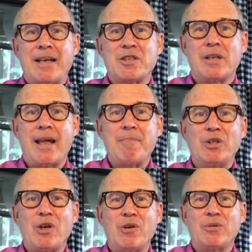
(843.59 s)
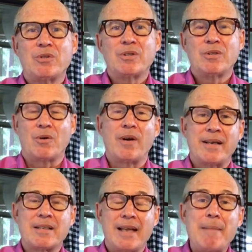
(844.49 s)
as Laban goes, or
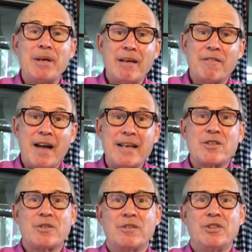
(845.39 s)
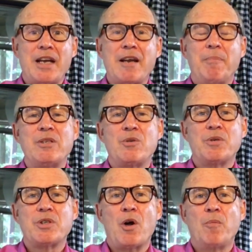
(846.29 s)
as Laban invites Jacob into
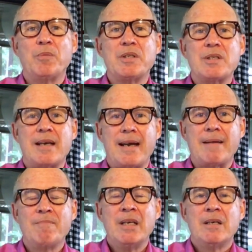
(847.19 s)
his home to stay,